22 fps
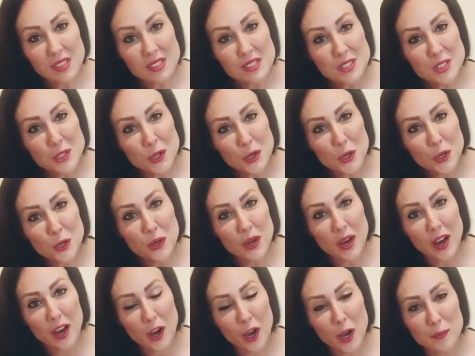So
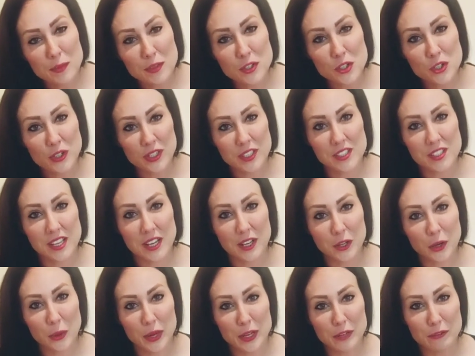I hope the tricks are
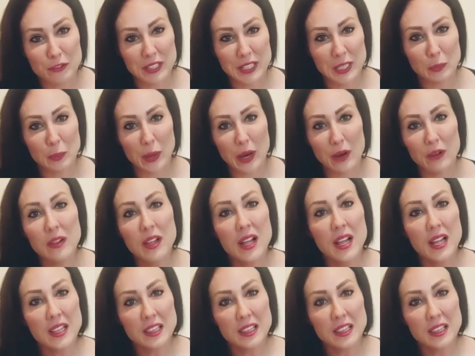going really well.